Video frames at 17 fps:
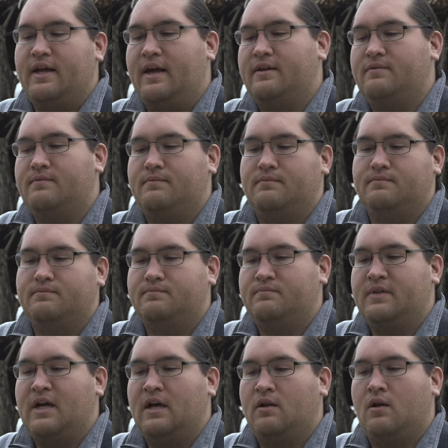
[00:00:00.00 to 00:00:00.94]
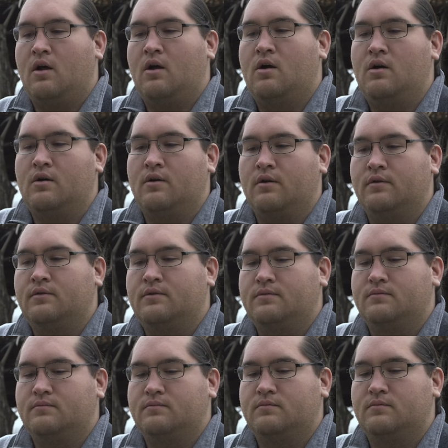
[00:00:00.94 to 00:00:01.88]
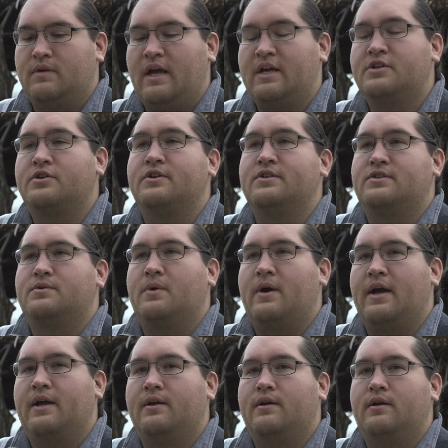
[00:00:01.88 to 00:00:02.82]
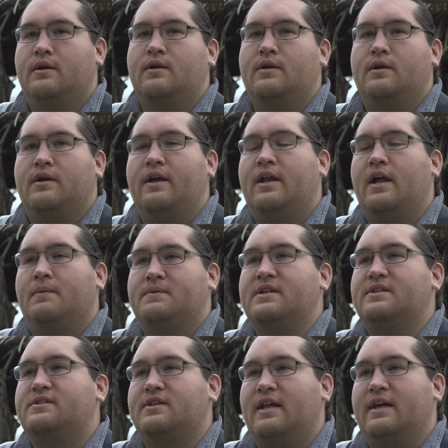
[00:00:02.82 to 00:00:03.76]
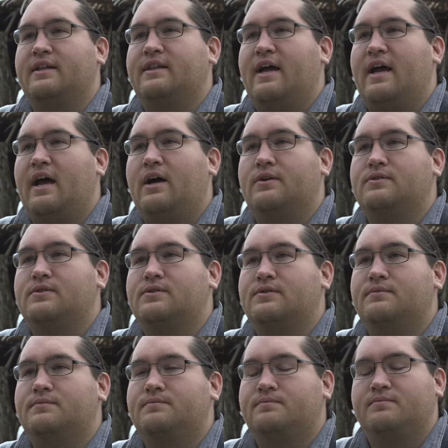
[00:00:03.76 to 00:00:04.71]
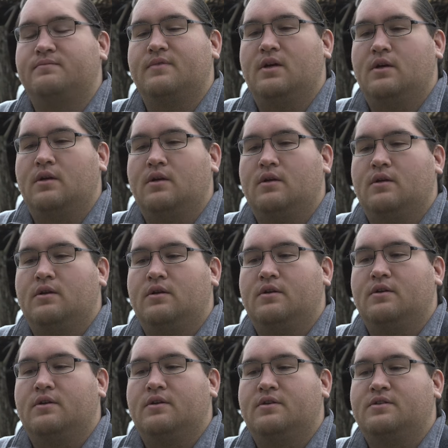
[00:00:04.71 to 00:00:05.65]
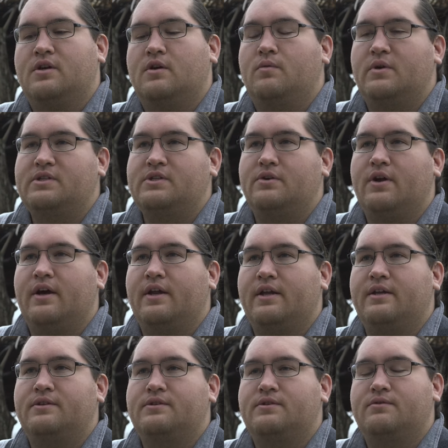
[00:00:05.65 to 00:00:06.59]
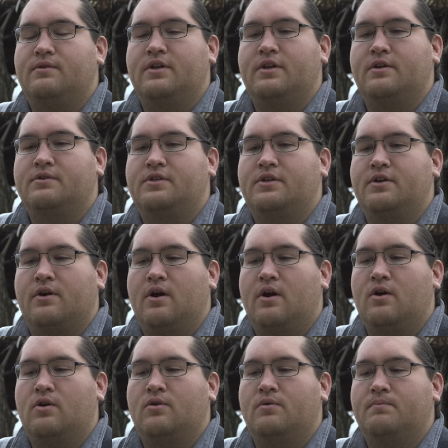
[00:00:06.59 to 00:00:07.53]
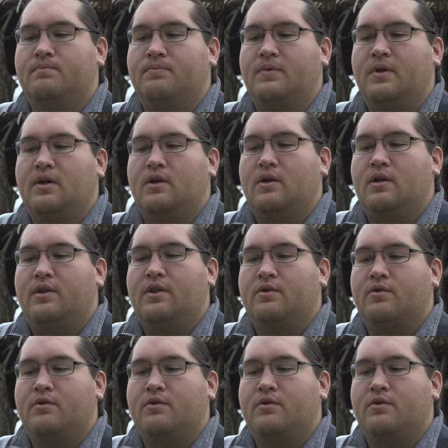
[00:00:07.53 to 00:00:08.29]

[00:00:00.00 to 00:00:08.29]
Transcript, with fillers: that, that long entranceway, it helped insulate the house. So once you got in, you know, to your home, there